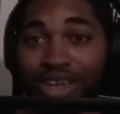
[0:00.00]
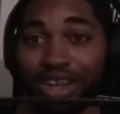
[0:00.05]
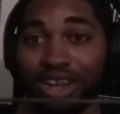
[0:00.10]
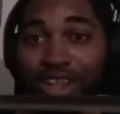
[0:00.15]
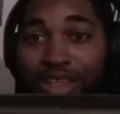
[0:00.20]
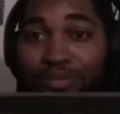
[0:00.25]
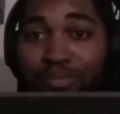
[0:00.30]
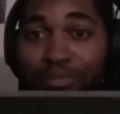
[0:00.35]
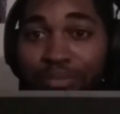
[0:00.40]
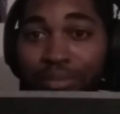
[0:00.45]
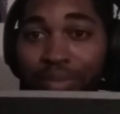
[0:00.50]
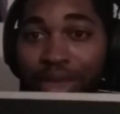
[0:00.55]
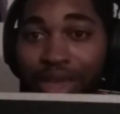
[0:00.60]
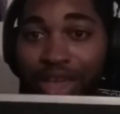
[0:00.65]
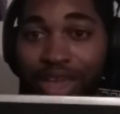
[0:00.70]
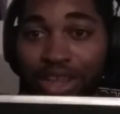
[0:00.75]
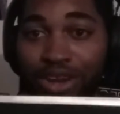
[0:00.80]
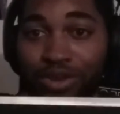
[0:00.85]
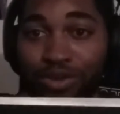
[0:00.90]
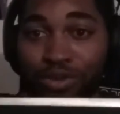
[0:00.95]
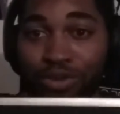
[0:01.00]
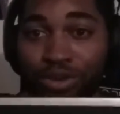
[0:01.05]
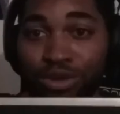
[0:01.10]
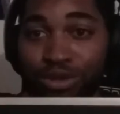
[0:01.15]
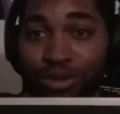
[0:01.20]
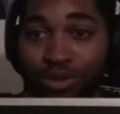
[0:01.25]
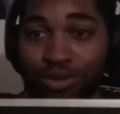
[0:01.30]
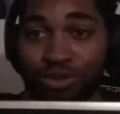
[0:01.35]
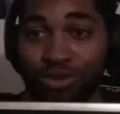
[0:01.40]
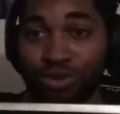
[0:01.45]
done and made
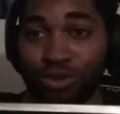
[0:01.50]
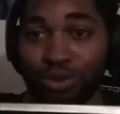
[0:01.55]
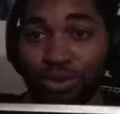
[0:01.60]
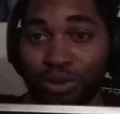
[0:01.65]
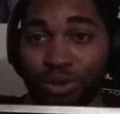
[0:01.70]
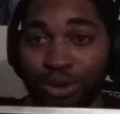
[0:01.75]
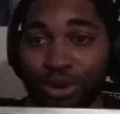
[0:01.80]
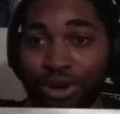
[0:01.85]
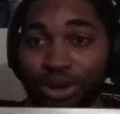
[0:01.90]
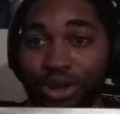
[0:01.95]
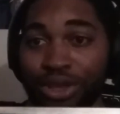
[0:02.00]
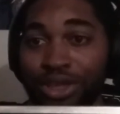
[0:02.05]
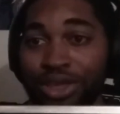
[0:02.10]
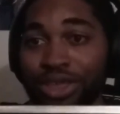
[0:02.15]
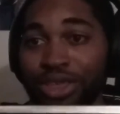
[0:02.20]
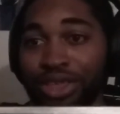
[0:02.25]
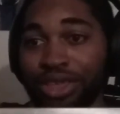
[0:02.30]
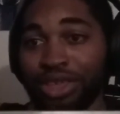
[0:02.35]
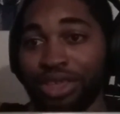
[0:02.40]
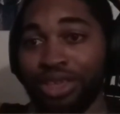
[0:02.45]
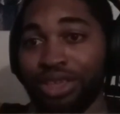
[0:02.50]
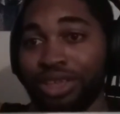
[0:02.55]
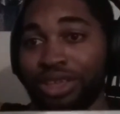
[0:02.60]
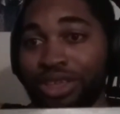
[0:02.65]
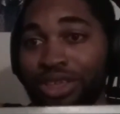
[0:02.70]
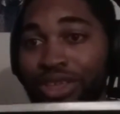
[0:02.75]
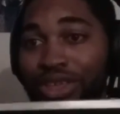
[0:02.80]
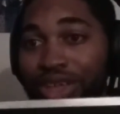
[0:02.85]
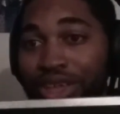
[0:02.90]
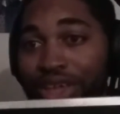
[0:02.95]
real sword.
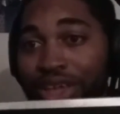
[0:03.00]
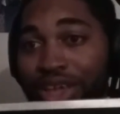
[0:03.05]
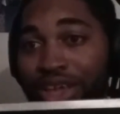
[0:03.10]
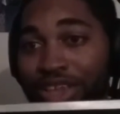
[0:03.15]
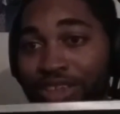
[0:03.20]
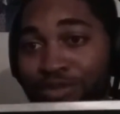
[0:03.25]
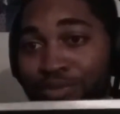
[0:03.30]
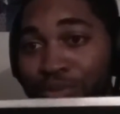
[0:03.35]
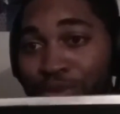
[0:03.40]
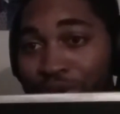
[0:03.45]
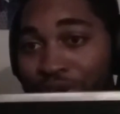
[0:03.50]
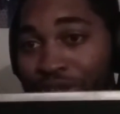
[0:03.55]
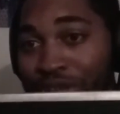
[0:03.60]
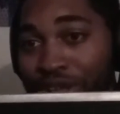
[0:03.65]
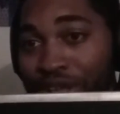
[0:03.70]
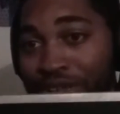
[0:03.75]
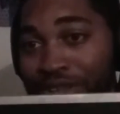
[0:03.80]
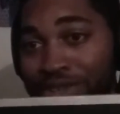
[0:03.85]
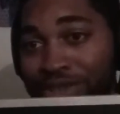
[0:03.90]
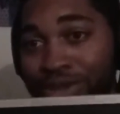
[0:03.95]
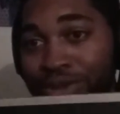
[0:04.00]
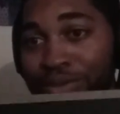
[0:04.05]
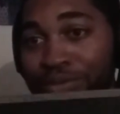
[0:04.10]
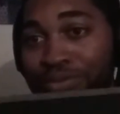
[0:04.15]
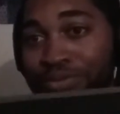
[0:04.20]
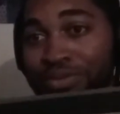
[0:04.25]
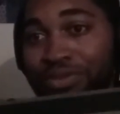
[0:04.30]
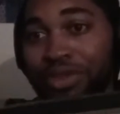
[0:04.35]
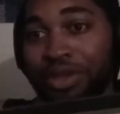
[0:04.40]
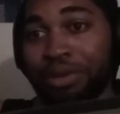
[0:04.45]
It's pretty
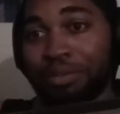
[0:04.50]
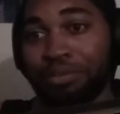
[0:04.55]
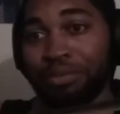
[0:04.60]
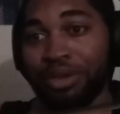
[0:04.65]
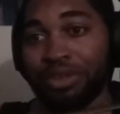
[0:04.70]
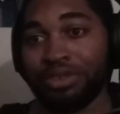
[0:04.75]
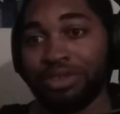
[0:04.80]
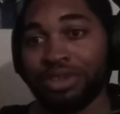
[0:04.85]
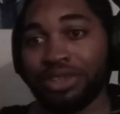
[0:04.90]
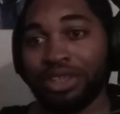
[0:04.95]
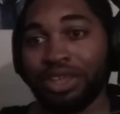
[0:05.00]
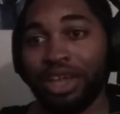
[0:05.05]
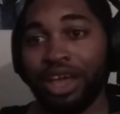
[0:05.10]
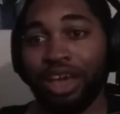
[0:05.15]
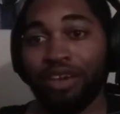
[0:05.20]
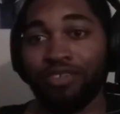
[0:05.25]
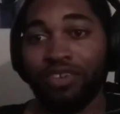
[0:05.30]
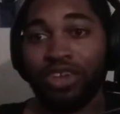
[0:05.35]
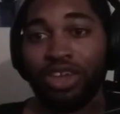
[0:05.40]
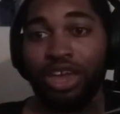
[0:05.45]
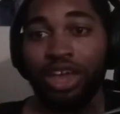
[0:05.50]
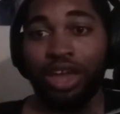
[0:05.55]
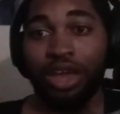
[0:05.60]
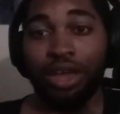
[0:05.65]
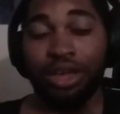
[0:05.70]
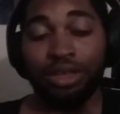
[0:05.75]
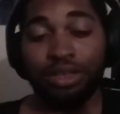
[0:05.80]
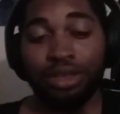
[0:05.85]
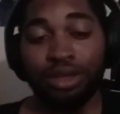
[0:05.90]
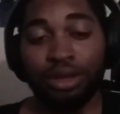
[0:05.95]
awesome. I'm basically gonna have it
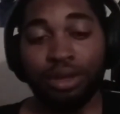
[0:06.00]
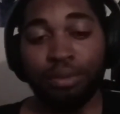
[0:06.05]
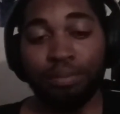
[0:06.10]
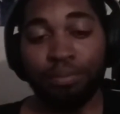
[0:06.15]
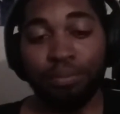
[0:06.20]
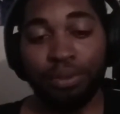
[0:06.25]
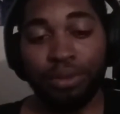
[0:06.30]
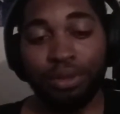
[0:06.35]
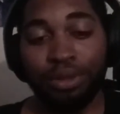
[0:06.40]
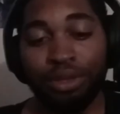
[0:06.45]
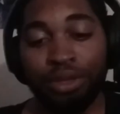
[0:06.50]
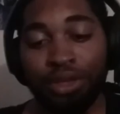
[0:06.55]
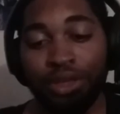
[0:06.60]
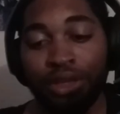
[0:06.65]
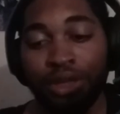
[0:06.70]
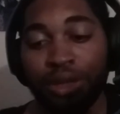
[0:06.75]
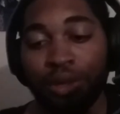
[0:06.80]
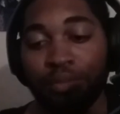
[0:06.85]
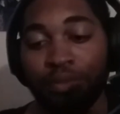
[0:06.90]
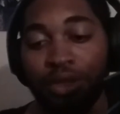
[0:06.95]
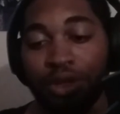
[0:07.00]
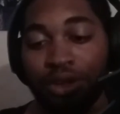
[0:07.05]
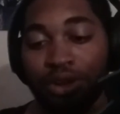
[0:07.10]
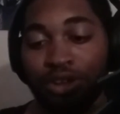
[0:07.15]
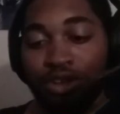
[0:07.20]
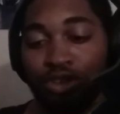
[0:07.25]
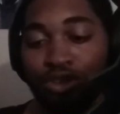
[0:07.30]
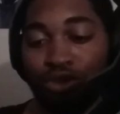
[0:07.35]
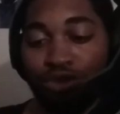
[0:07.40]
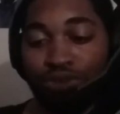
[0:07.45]
hanged up. I'm not
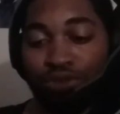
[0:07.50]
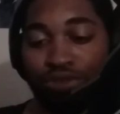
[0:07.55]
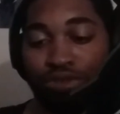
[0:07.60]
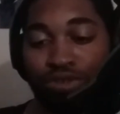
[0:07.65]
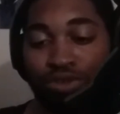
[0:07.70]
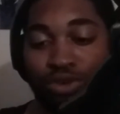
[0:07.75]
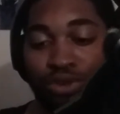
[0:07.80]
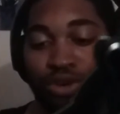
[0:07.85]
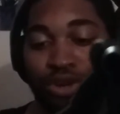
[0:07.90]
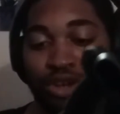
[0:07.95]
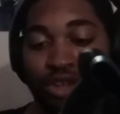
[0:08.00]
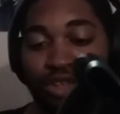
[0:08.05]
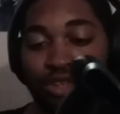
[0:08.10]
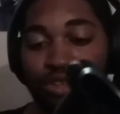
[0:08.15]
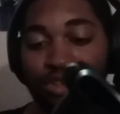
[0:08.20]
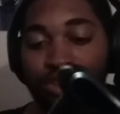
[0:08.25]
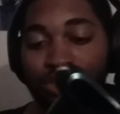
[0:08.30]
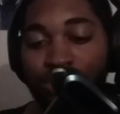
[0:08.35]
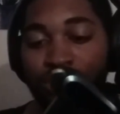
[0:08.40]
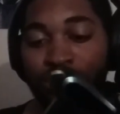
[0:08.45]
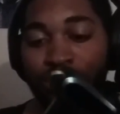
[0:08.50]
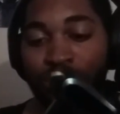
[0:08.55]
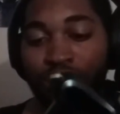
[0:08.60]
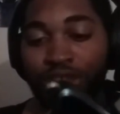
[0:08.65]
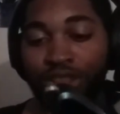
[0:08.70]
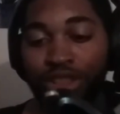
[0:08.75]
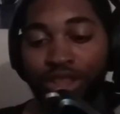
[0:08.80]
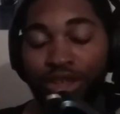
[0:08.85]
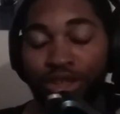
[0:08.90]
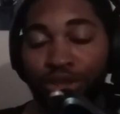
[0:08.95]
gonna use the sword. It's just a
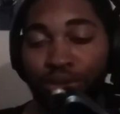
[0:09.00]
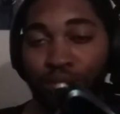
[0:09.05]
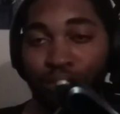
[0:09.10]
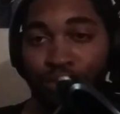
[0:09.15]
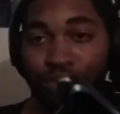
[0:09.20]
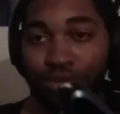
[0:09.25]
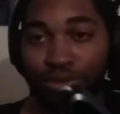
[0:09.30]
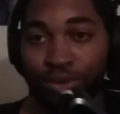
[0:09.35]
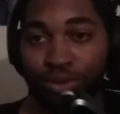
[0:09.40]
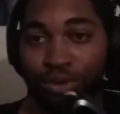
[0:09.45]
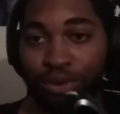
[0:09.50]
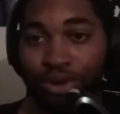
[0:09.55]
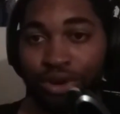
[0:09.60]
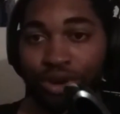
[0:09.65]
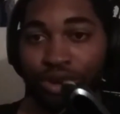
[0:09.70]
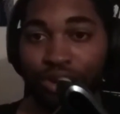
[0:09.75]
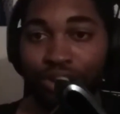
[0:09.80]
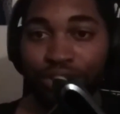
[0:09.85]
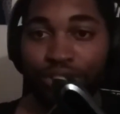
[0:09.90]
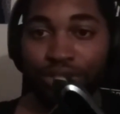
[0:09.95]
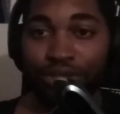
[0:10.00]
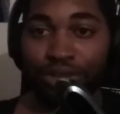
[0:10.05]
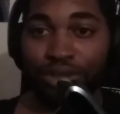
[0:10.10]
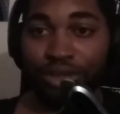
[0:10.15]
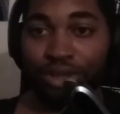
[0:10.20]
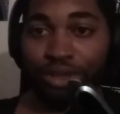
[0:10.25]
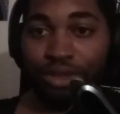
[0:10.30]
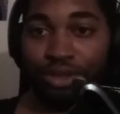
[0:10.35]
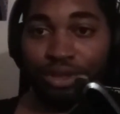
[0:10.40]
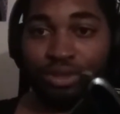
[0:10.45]
collectible sword,
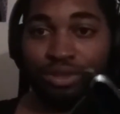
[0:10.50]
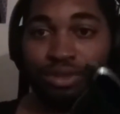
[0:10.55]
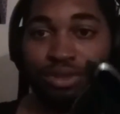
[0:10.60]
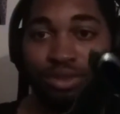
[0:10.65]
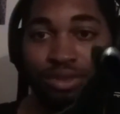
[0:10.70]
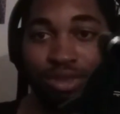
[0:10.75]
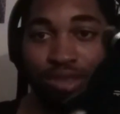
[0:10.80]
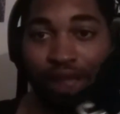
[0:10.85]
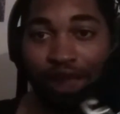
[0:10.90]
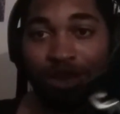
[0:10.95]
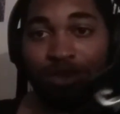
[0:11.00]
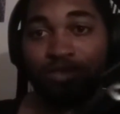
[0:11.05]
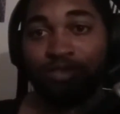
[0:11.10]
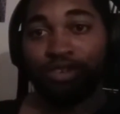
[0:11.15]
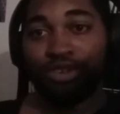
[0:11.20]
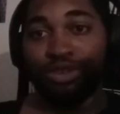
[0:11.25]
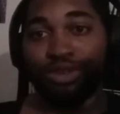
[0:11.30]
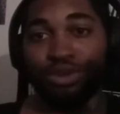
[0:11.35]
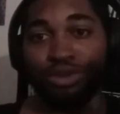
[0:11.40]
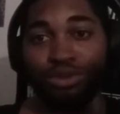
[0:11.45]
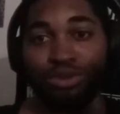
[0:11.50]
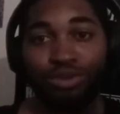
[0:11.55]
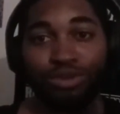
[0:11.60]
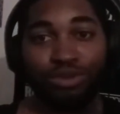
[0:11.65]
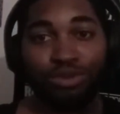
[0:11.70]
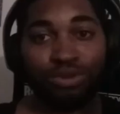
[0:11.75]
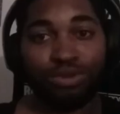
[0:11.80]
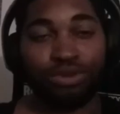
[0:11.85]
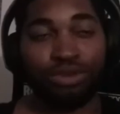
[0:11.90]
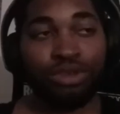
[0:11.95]
you know, not for
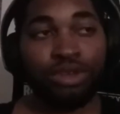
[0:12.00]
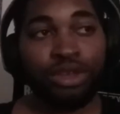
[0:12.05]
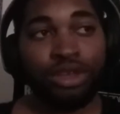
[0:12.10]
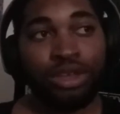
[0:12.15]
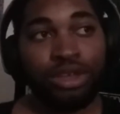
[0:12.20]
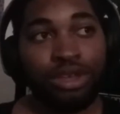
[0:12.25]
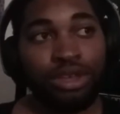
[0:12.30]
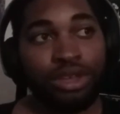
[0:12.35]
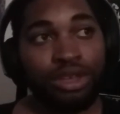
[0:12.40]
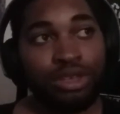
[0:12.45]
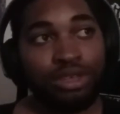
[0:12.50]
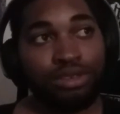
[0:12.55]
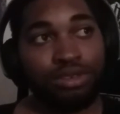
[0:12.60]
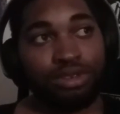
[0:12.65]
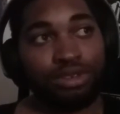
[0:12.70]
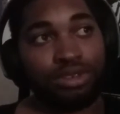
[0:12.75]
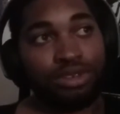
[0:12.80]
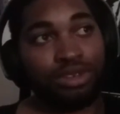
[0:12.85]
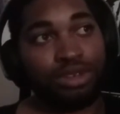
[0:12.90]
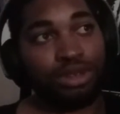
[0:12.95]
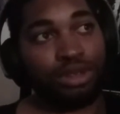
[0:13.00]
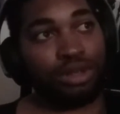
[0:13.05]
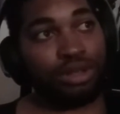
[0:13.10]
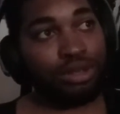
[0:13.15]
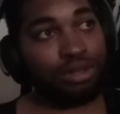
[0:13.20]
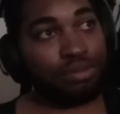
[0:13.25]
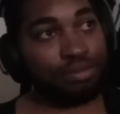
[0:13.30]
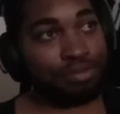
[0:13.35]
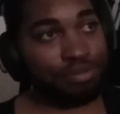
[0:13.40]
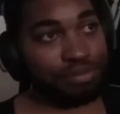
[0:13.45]
use. Just you
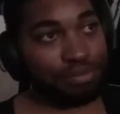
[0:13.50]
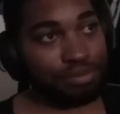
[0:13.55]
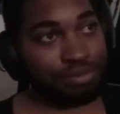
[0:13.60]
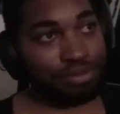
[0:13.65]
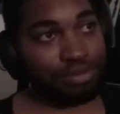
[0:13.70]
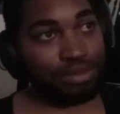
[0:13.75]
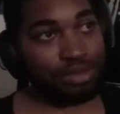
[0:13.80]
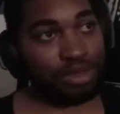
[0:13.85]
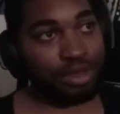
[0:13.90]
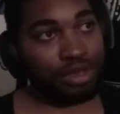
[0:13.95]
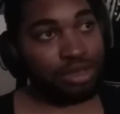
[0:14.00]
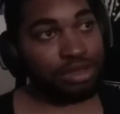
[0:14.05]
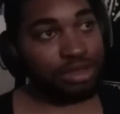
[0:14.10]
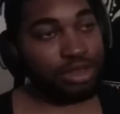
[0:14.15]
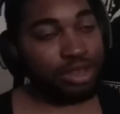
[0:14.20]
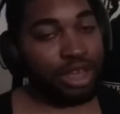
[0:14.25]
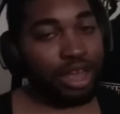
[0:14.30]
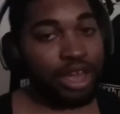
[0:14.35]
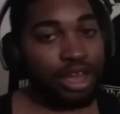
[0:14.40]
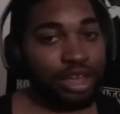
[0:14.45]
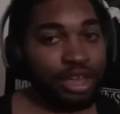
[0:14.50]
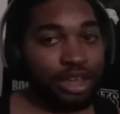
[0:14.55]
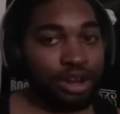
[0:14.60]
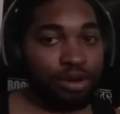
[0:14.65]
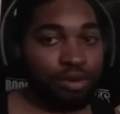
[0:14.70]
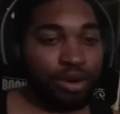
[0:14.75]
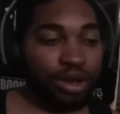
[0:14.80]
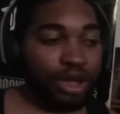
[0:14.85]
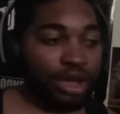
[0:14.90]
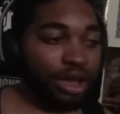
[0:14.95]
know, to hang it
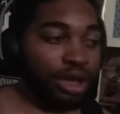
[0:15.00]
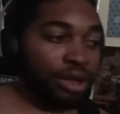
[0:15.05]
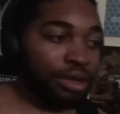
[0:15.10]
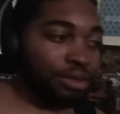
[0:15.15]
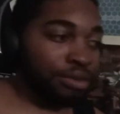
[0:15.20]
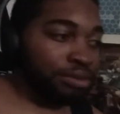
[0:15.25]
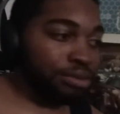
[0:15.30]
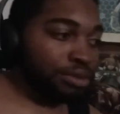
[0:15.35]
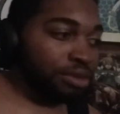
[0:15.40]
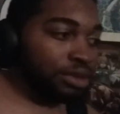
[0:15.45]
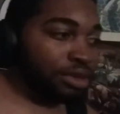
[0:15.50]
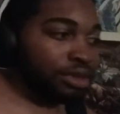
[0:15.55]
around,